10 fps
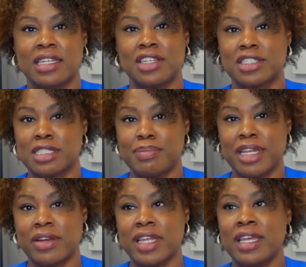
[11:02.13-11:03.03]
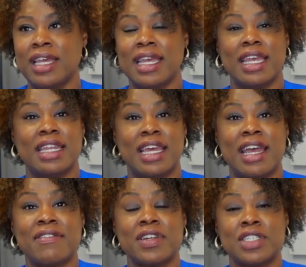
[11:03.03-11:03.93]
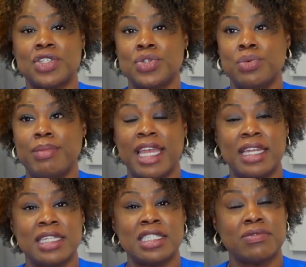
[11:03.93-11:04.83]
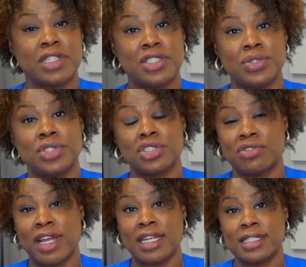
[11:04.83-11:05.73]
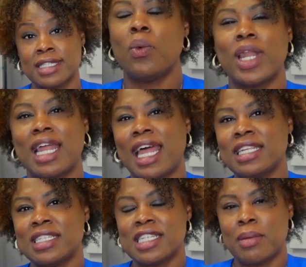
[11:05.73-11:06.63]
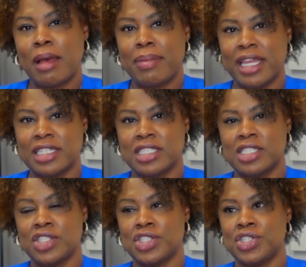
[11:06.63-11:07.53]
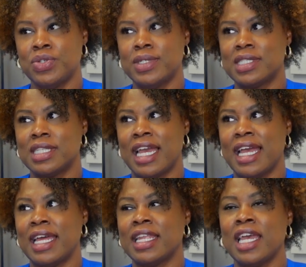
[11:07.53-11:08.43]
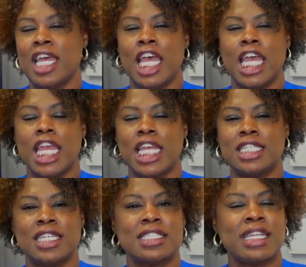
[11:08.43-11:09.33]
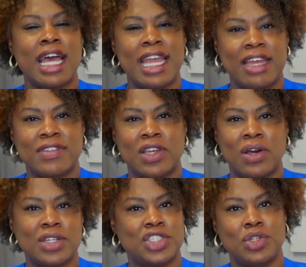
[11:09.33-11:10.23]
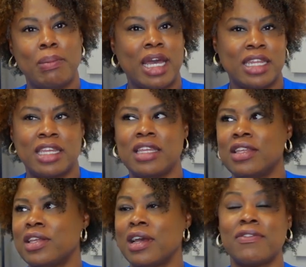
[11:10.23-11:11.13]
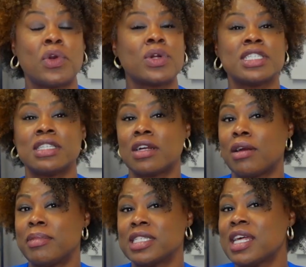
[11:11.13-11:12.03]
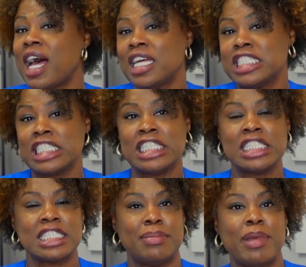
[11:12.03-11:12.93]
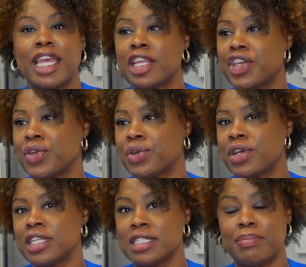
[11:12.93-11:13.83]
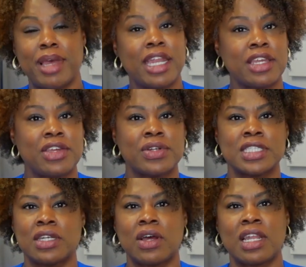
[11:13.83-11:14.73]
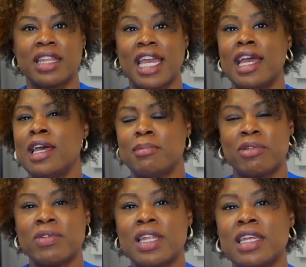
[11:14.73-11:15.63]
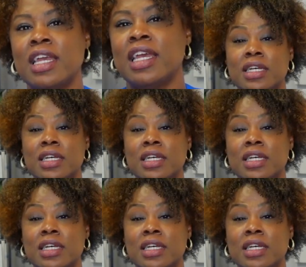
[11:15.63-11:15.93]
and your spirit in an effort to manage and reduce stress. What I like to tell my patients too is that it does not have to cost you money. Of course, there are massages and manicures and pedicures and all of that, but really,